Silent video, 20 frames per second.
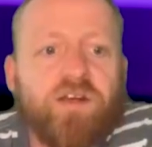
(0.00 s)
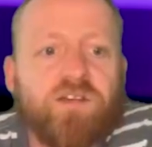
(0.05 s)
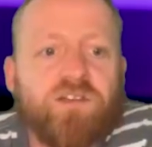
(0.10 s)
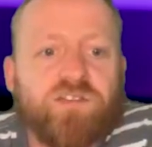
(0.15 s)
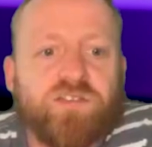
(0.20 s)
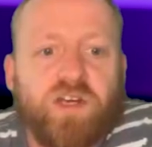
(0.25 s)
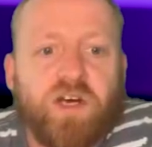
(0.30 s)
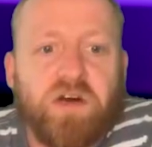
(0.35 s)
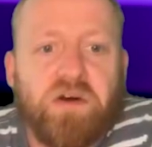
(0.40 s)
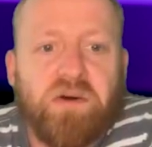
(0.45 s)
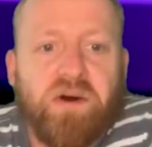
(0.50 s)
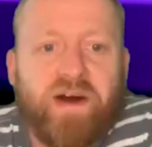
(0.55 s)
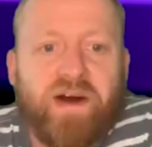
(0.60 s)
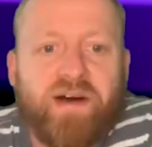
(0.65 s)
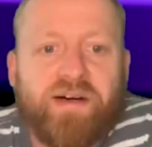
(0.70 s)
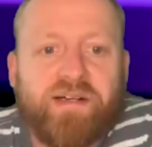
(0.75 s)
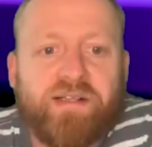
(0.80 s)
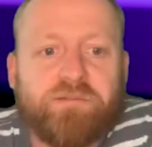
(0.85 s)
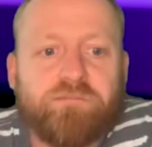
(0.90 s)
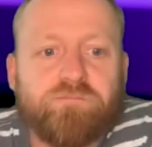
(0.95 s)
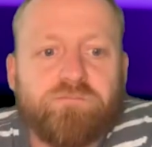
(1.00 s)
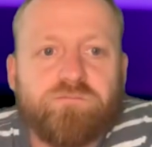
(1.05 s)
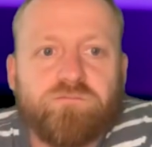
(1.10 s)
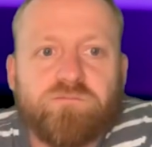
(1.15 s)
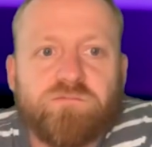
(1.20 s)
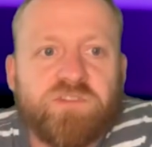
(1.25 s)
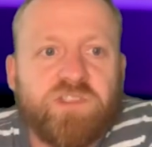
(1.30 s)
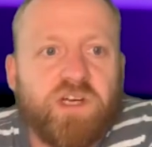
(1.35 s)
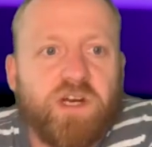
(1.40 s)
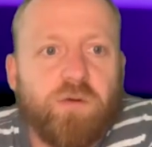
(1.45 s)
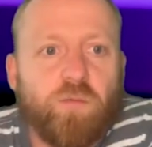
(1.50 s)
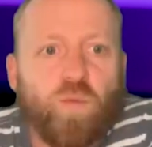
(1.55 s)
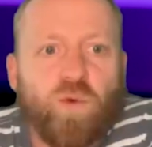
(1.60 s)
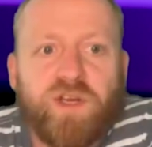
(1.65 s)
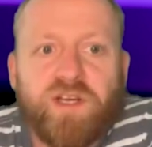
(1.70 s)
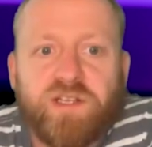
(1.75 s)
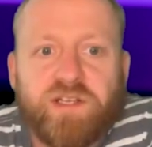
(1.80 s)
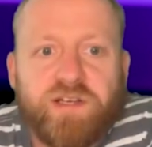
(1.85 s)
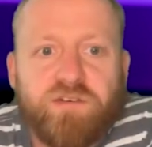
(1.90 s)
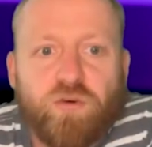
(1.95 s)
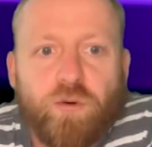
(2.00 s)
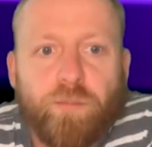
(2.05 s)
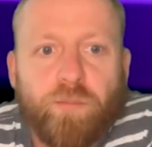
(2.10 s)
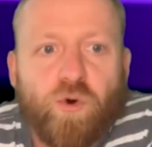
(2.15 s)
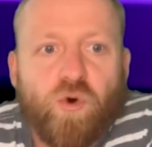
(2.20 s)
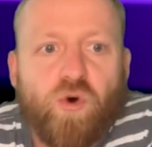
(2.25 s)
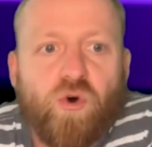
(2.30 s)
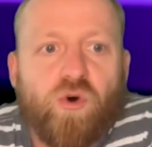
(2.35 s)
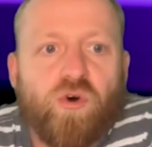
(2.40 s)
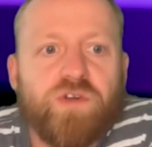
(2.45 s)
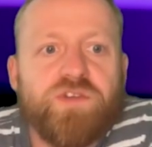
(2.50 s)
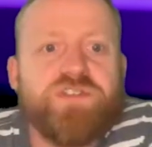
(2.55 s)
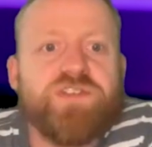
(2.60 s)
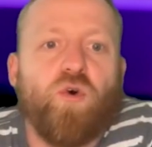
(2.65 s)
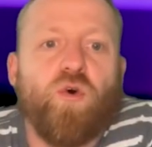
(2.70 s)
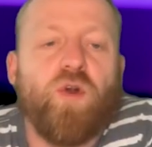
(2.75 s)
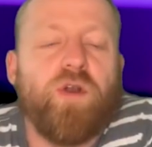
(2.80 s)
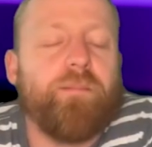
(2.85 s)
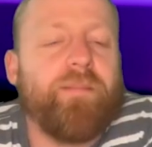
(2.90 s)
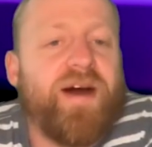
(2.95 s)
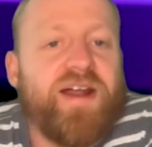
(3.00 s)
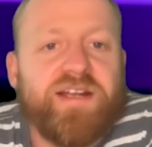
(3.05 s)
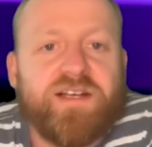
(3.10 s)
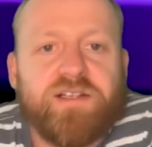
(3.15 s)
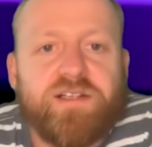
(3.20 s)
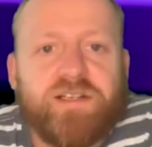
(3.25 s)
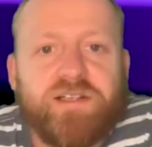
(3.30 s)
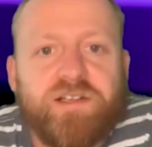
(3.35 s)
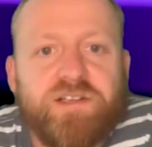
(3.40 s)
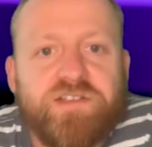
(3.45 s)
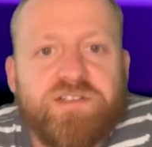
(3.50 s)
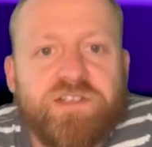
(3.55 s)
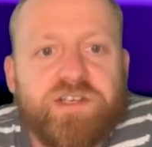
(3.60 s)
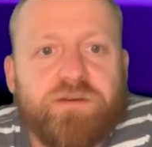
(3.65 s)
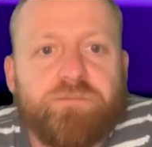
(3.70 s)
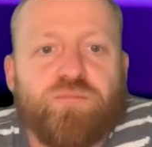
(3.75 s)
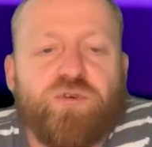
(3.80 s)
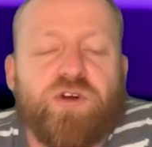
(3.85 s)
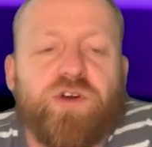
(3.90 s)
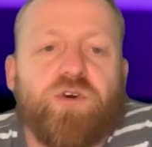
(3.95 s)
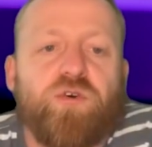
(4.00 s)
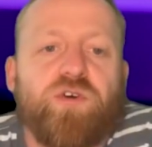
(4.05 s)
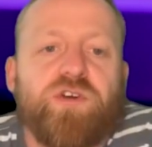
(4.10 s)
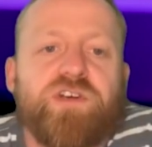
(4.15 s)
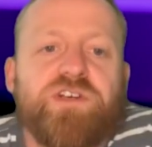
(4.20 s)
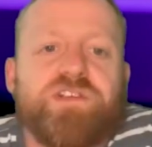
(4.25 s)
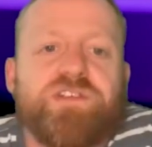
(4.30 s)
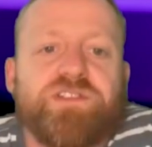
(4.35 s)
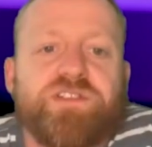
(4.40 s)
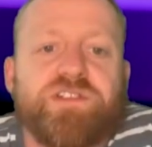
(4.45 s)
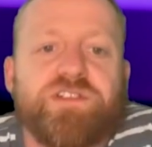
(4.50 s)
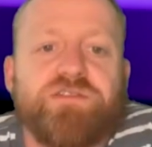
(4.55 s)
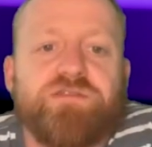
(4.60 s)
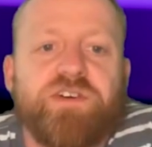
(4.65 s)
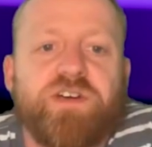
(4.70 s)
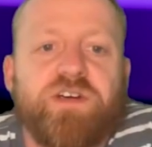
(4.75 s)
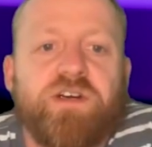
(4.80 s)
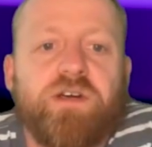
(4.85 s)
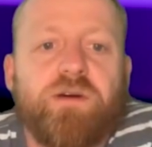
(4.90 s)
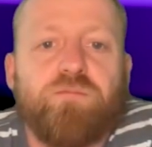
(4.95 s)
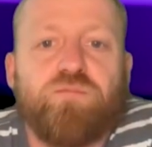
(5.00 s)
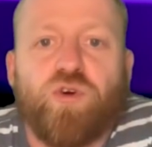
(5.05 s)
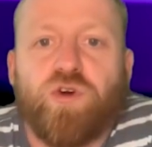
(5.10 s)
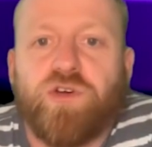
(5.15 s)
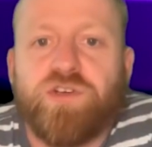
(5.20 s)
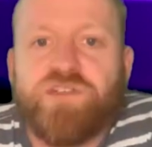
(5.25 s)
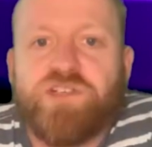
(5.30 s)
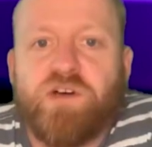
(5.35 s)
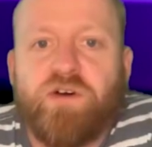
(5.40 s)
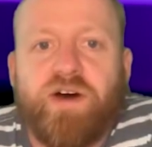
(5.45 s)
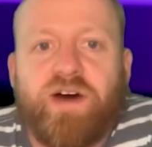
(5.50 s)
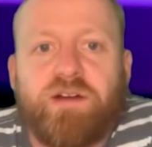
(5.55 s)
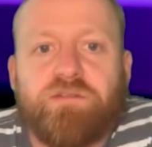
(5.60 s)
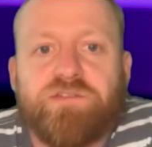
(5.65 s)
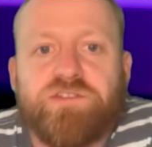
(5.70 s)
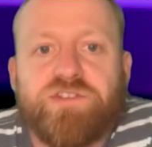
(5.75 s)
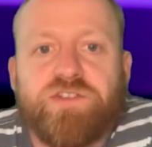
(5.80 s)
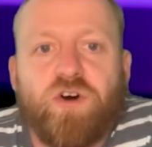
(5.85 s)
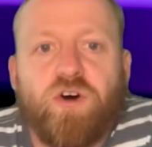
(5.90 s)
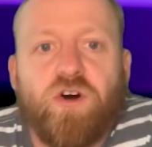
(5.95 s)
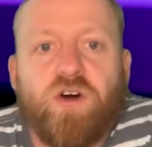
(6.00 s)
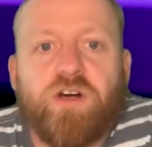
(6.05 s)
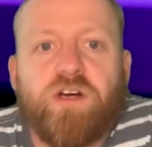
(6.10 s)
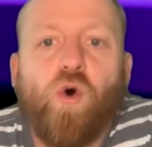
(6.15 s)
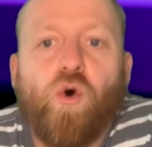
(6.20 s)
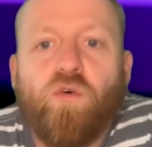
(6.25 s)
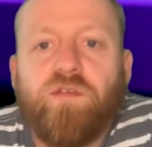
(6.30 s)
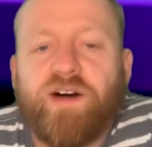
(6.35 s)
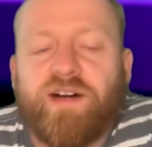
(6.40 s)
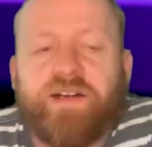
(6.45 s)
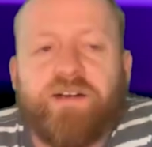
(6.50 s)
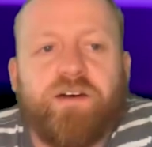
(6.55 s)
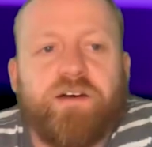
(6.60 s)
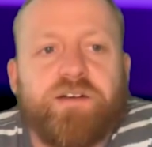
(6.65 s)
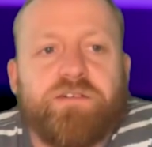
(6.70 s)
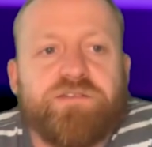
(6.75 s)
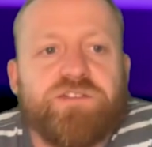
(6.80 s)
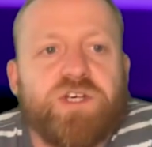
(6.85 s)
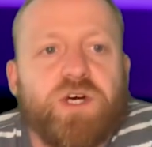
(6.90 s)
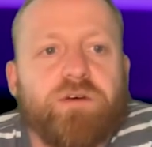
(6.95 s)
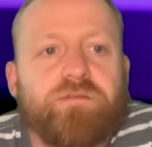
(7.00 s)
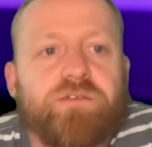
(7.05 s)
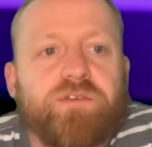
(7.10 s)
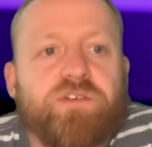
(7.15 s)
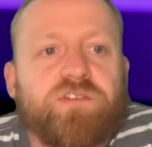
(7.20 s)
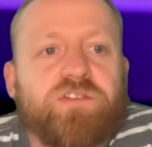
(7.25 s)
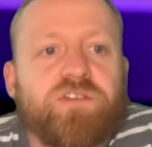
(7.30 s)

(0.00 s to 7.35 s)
So, um, you know, weekly report, automatically listing pre orders as products go out of stock, all that kind of stuff.